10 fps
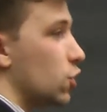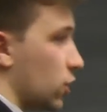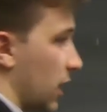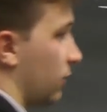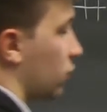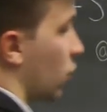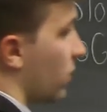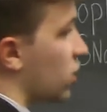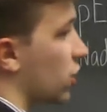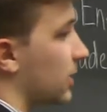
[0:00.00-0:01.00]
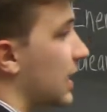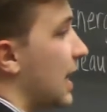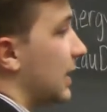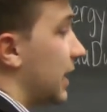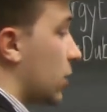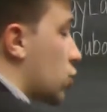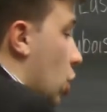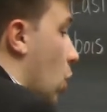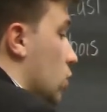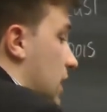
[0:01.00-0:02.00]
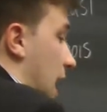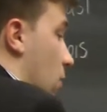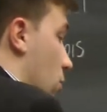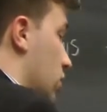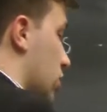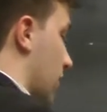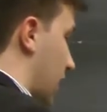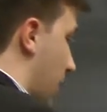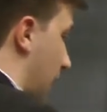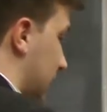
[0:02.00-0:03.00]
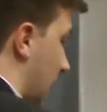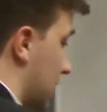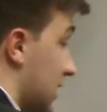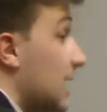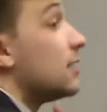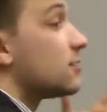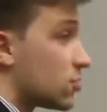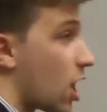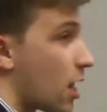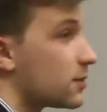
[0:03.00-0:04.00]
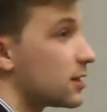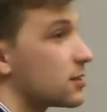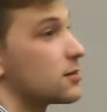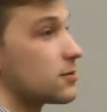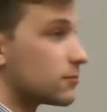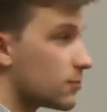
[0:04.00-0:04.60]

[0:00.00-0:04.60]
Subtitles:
to give to the region. They chose a region of Quebec that needs jobs. It's